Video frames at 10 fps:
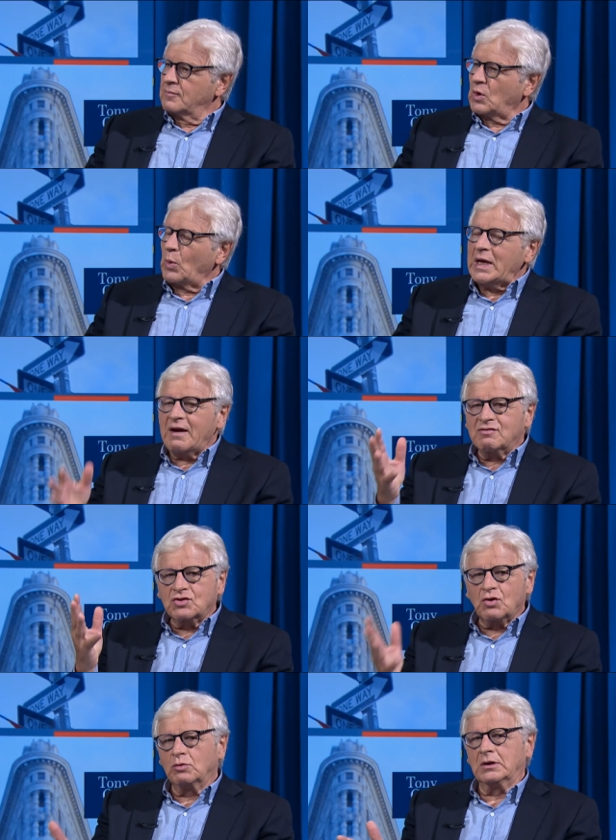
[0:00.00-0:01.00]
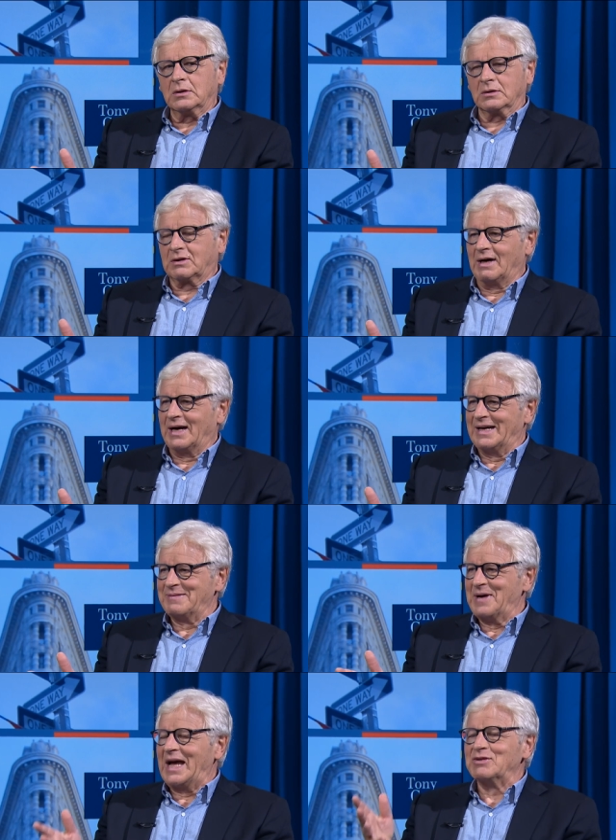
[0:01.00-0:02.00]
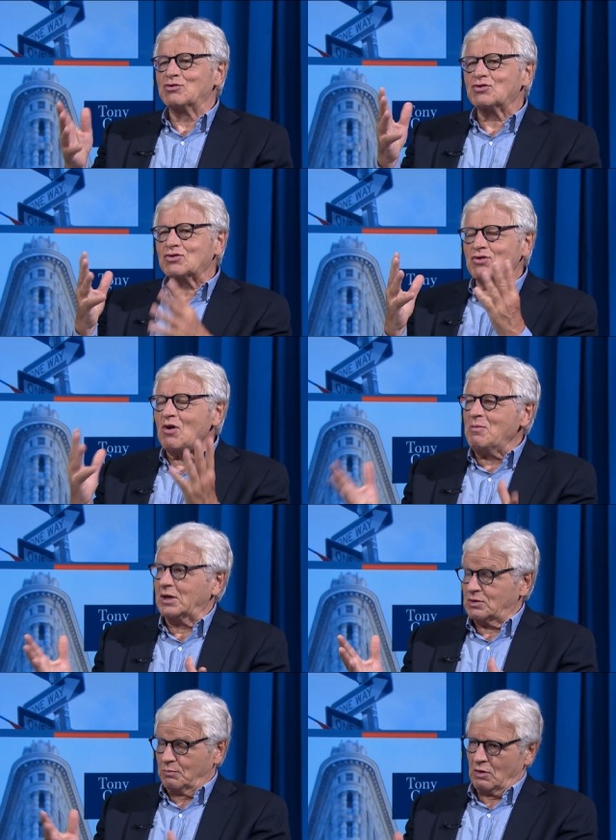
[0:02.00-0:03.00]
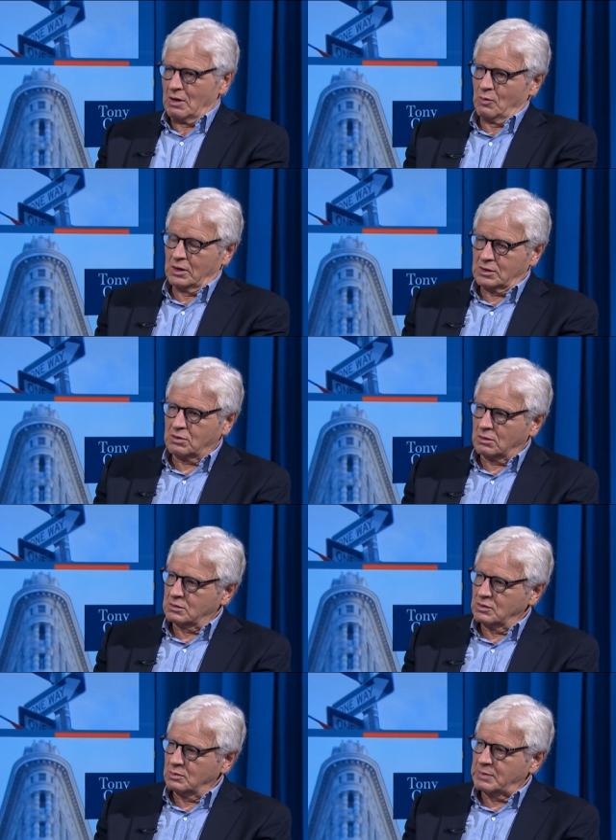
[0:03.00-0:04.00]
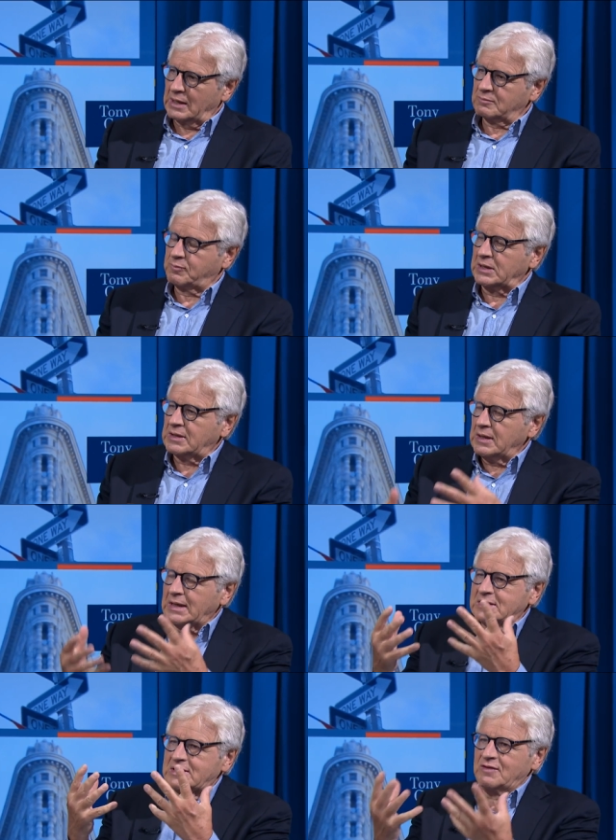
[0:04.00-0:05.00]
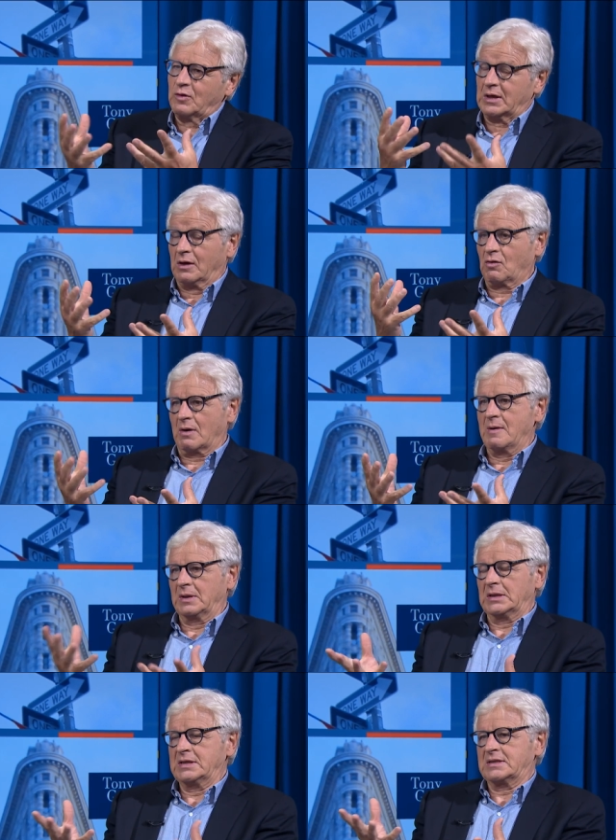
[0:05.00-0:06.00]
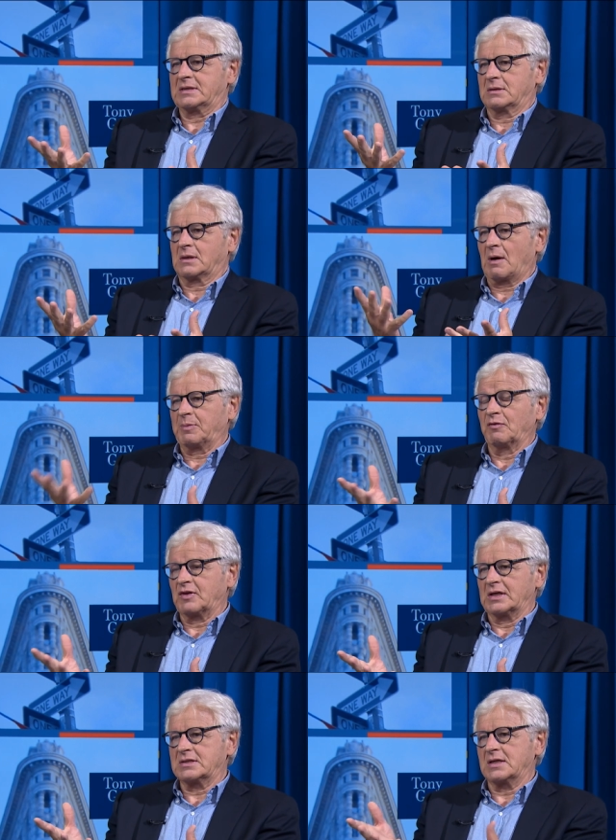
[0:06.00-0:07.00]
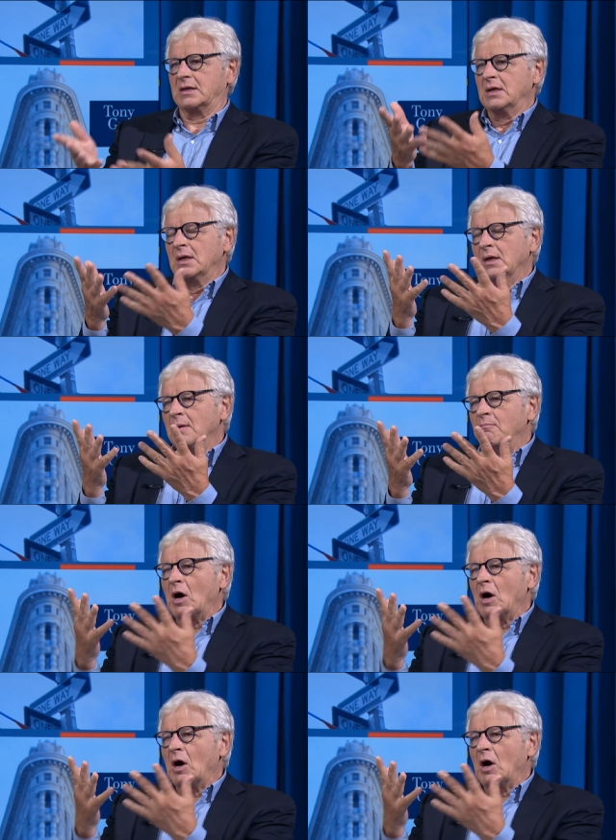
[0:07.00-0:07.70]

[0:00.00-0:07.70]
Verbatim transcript: We have so little time and so much more I want to talk to you about, but let's see if we can cram at least a couple of things in. Okay.